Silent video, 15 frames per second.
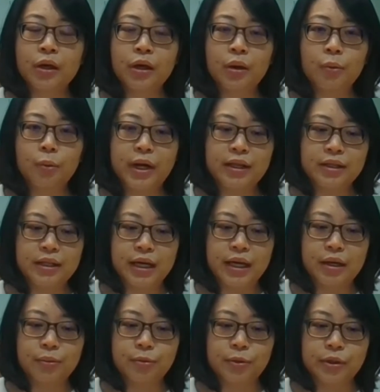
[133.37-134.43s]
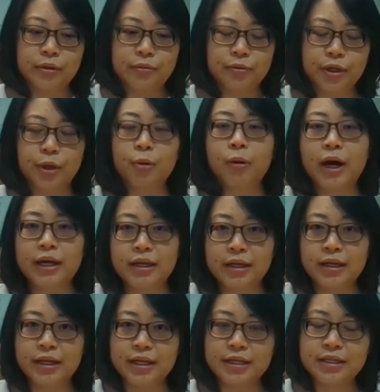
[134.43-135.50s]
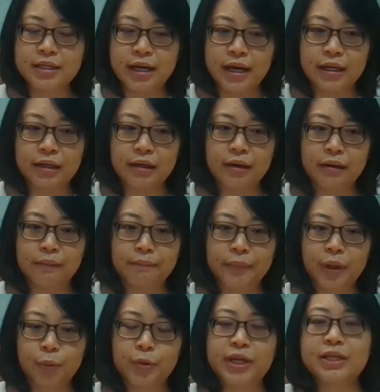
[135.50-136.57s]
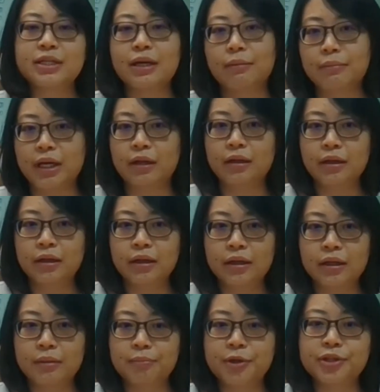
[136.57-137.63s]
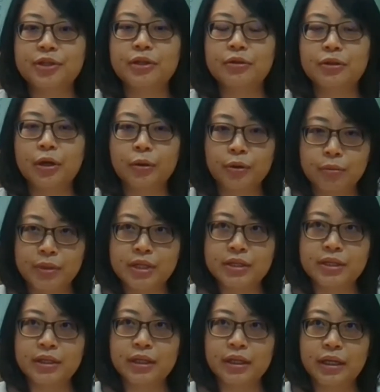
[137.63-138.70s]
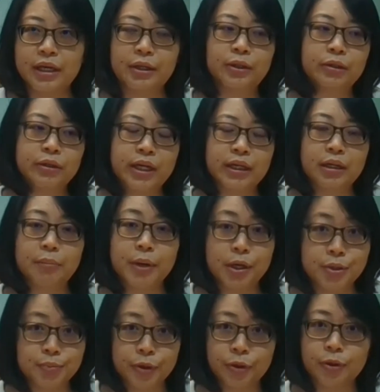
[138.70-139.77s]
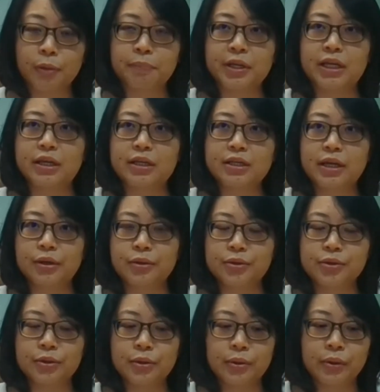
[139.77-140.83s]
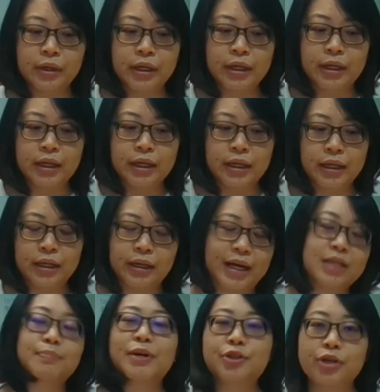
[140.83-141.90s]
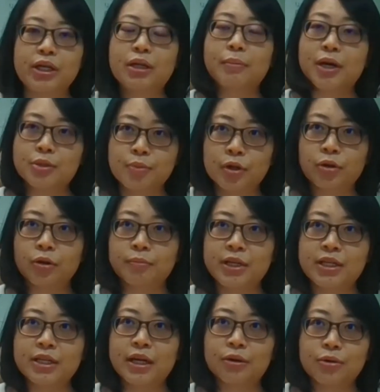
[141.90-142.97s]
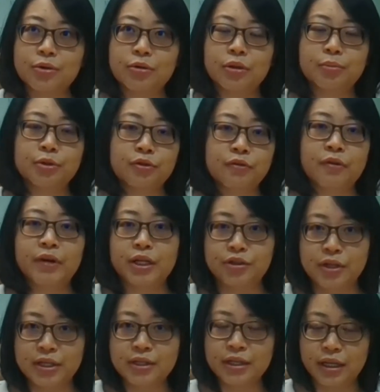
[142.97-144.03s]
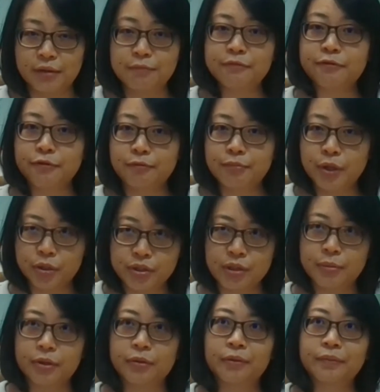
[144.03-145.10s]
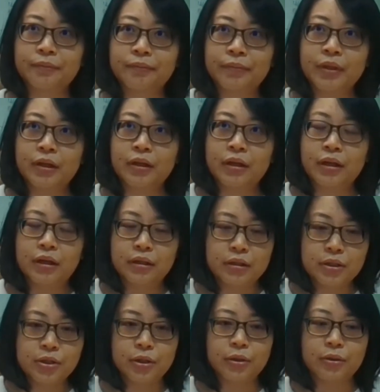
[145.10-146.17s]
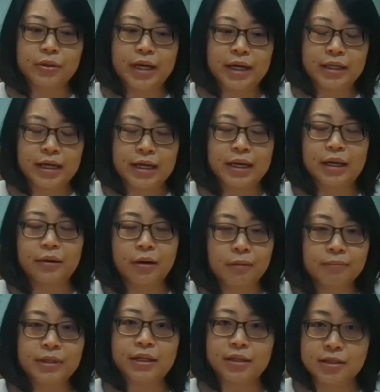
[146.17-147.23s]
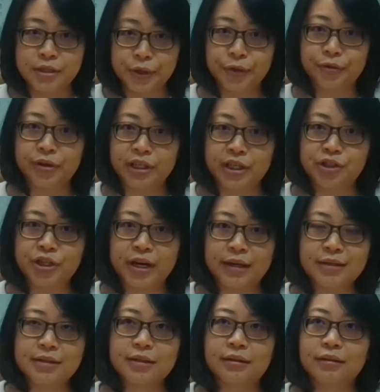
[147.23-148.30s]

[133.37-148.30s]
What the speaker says: what they would require is that we submit the personal documents, including the passport copies and also especially the passport copies and also the proof of address if possible, so that they can complete the security checks